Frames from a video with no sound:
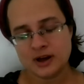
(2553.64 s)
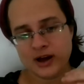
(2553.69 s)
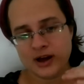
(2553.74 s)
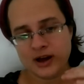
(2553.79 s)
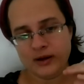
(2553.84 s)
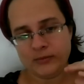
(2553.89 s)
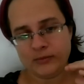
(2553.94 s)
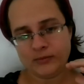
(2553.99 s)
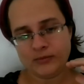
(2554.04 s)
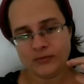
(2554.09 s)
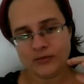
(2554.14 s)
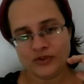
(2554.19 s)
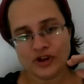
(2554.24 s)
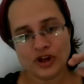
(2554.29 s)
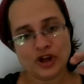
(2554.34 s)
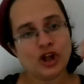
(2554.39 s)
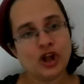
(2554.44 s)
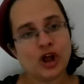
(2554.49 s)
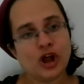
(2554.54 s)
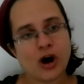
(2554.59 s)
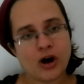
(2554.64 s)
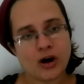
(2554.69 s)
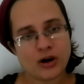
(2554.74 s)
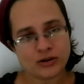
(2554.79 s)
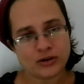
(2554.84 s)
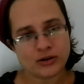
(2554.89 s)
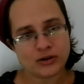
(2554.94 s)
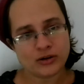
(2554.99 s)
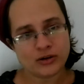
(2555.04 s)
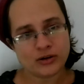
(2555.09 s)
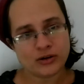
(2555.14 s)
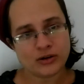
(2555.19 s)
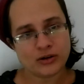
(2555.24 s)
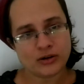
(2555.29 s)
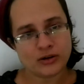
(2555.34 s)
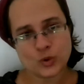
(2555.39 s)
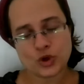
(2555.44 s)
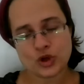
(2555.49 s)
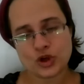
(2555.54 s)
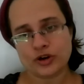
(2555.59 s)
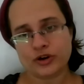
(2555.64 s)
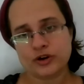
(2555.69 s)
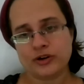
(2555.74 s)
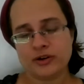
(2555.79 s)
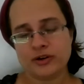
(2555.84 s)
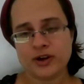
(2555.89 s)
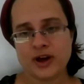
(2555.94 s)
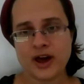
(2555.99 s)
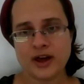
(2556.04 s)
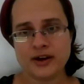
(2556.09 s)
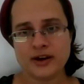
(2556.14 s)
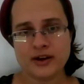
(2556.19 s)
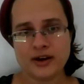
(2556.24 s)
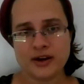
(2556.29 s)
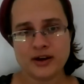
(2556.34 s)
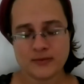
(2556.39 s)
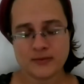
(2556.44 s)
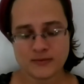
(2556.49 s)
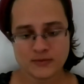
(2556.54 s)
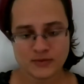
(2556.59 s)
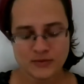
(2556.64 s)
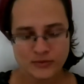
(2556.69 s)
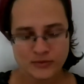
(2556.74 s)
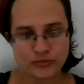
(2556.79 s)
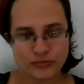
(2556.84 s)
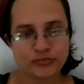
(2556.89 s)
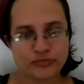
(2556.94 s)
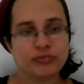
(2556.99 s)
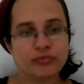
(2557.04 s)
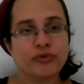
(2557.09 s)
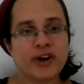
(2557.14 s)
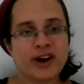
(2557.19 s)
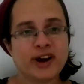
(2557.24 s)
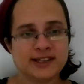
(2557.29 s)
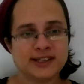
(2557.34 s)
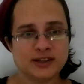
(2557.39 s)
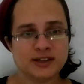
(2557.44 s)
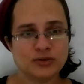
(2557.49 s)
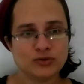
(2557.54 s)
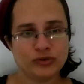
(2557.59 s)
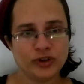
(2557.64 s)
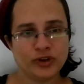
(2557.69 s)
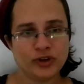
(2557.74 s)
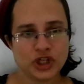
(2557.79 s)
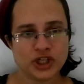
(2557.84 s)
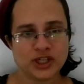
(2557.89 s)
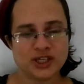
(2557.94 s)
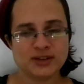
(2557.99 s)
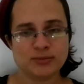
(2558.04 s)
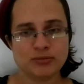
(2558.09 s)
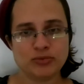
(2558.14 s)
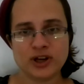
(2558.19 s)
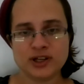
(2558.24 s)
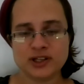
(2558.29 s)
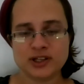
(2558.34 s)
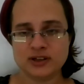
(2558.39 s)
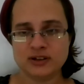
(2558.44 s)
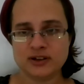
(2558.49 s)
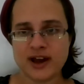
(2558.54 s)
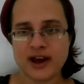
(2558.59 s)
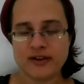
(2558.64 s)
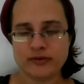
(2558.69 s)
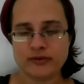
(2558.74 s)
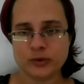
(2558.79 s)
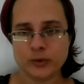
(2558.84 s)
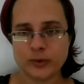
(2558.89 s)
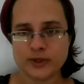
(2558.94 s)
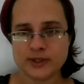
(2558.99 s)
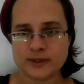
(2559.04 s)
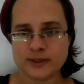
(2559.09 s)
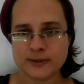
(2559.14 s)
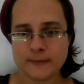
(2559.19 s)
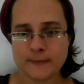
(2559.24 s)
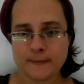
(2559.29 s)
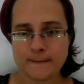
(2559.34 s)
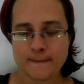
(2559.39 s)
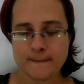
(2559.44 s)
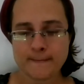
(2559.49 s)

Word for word: um, the long future and um, present riches, present affluence.